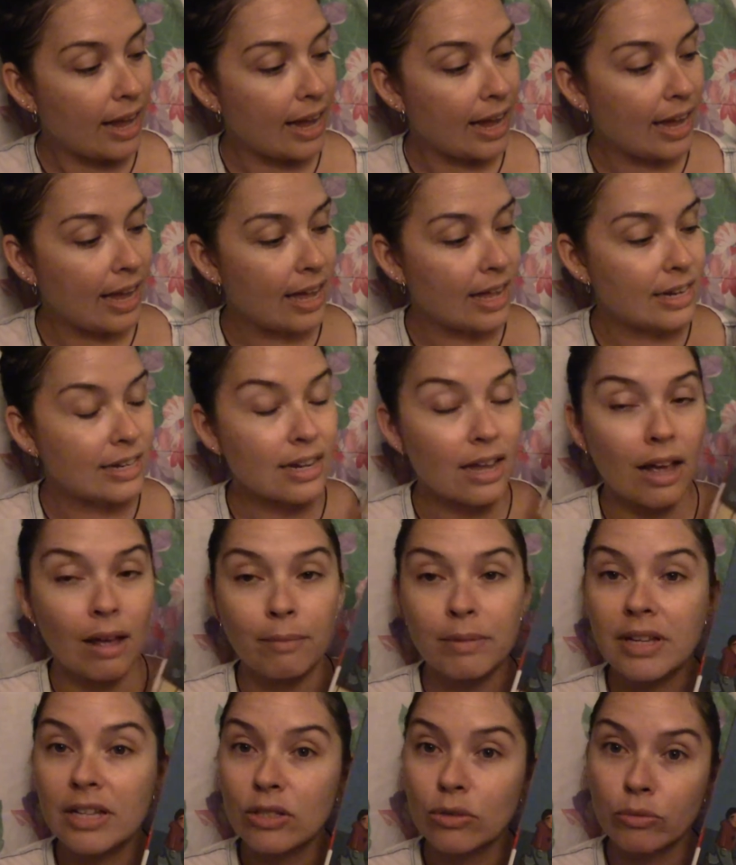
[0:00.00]
And
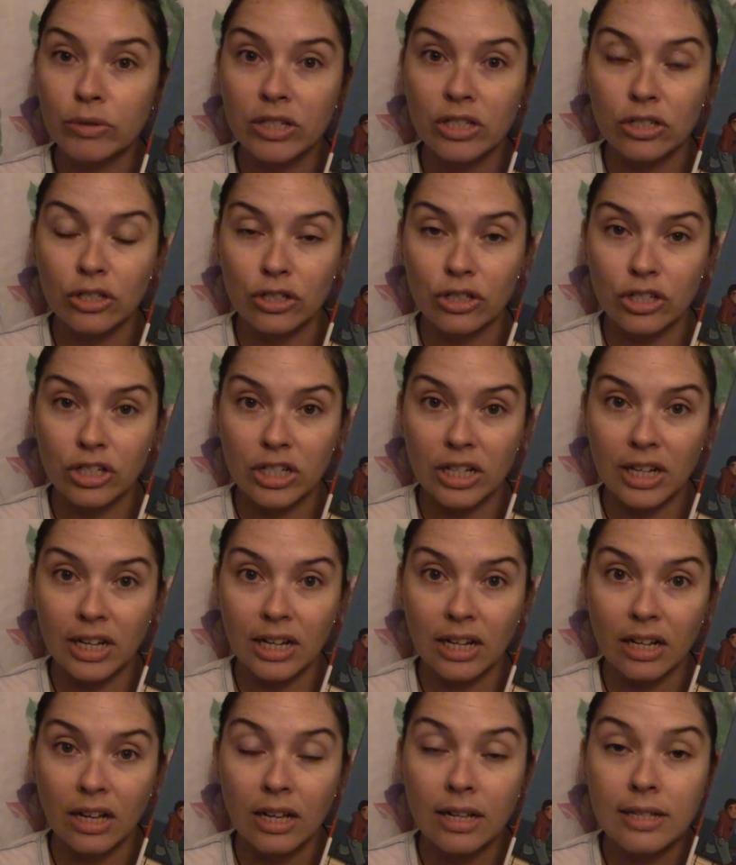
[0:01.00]
um, he's
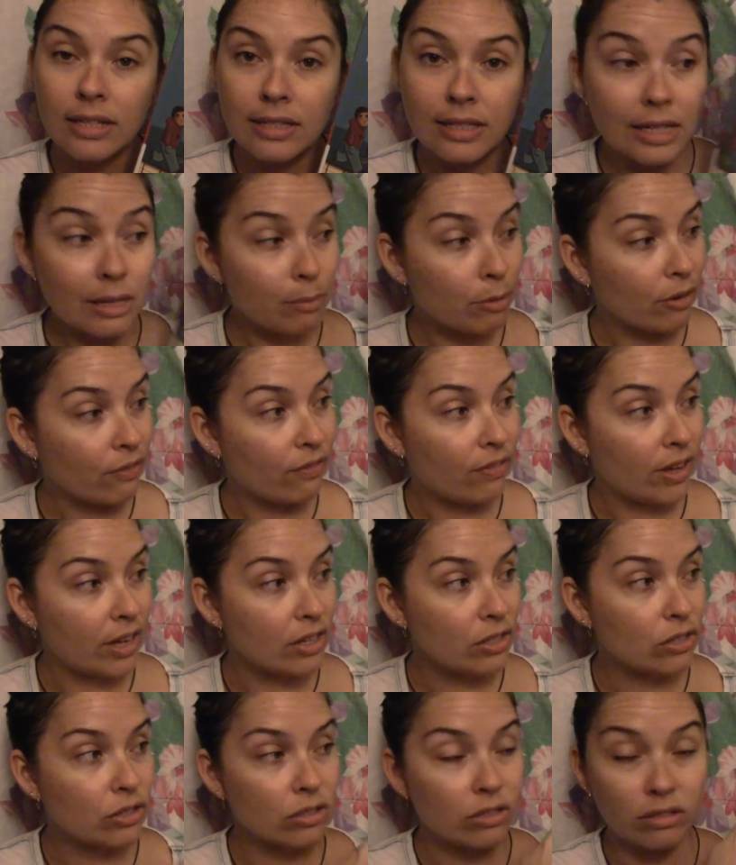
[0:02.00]
researching
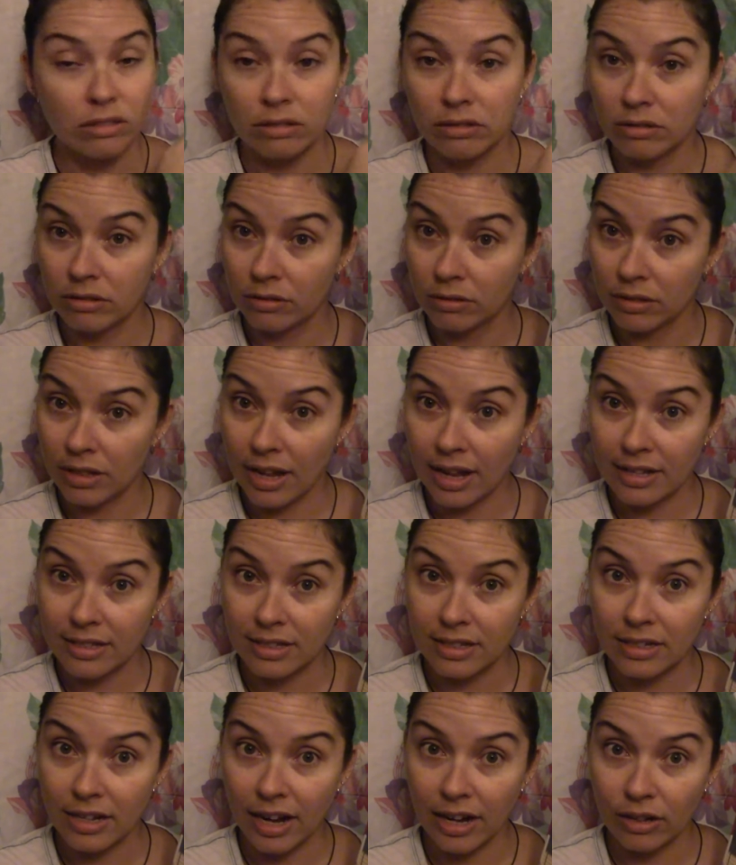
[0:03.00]
zebrafish,
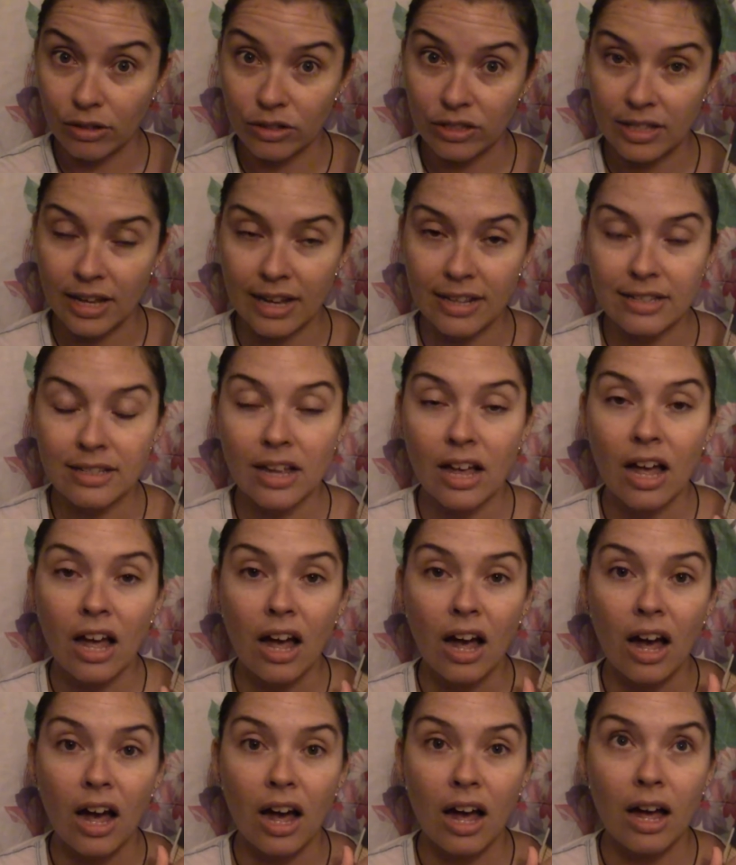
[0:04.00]
as the title says,
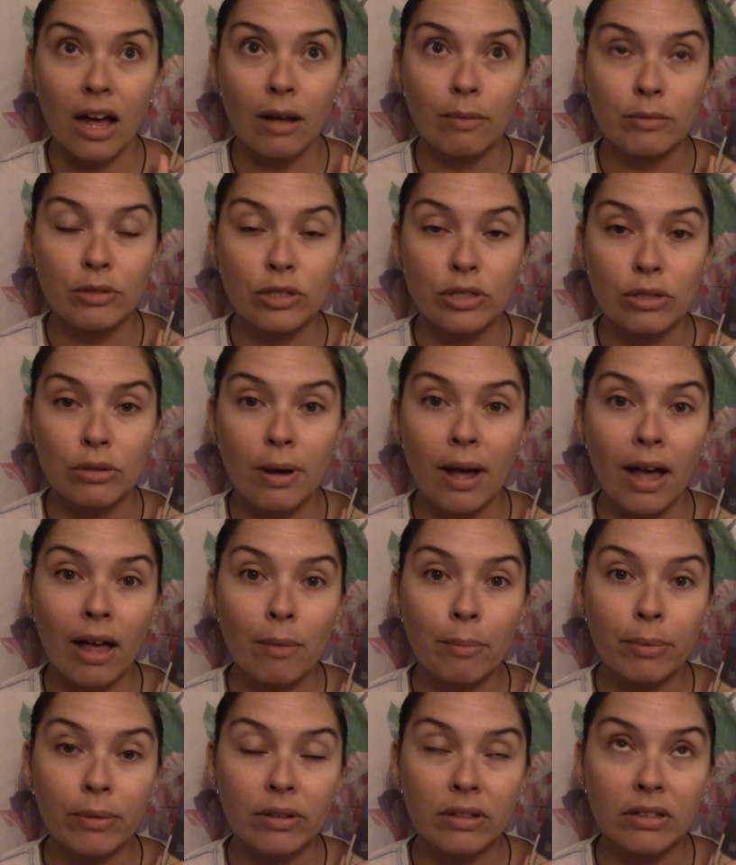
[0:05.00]
um, to
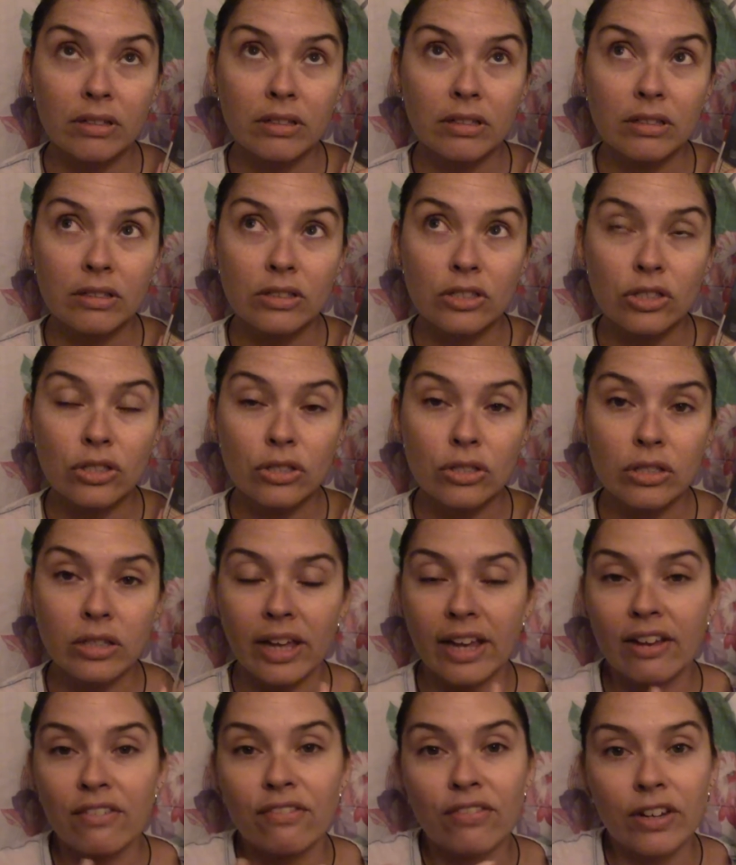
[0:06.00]
help
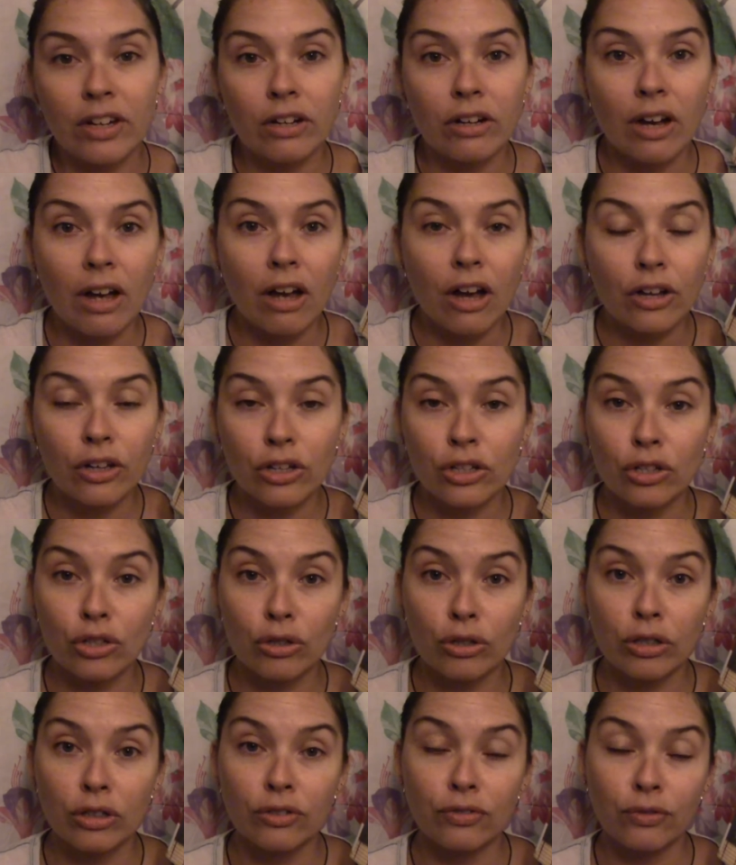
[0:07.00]
like figure out a
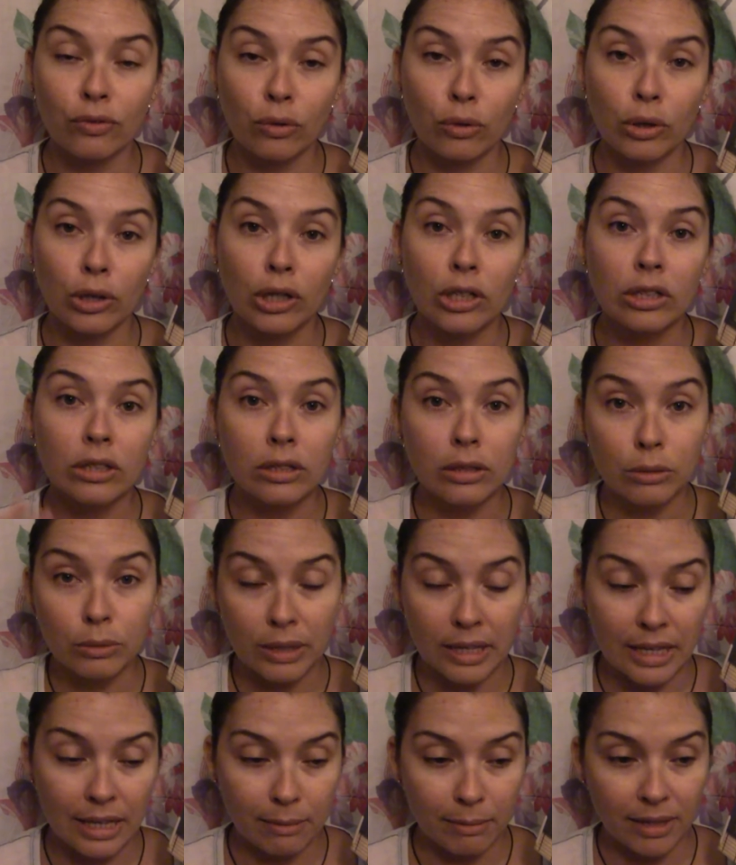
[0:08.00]
cure for
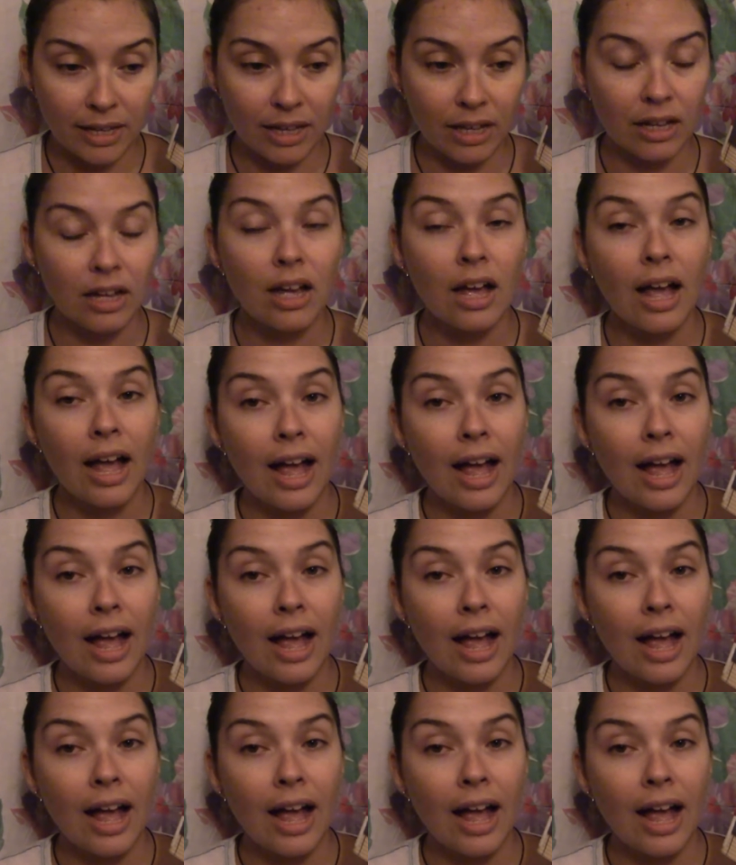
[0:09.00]
leukemia.